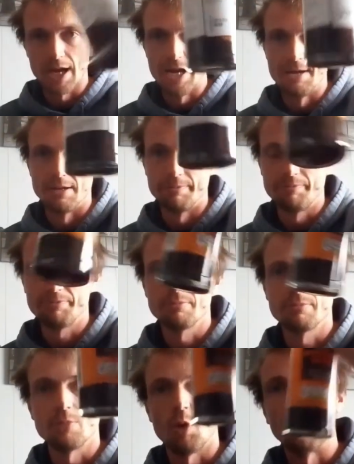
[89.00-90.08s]
in
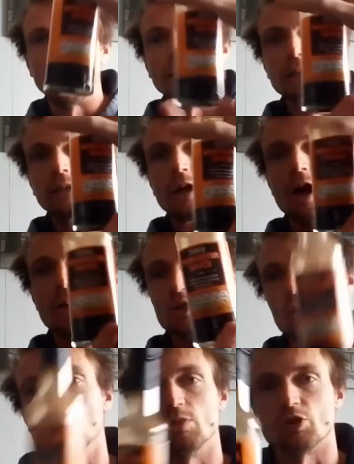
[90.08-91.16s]
my bag. I had to
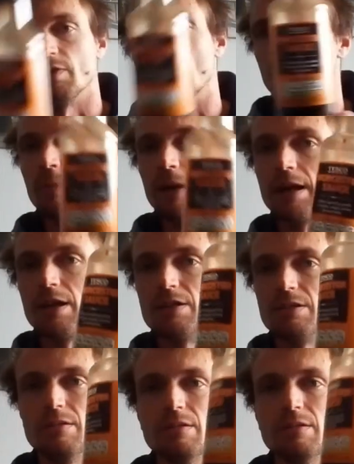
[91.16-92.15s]
pull my stuff out of my bag because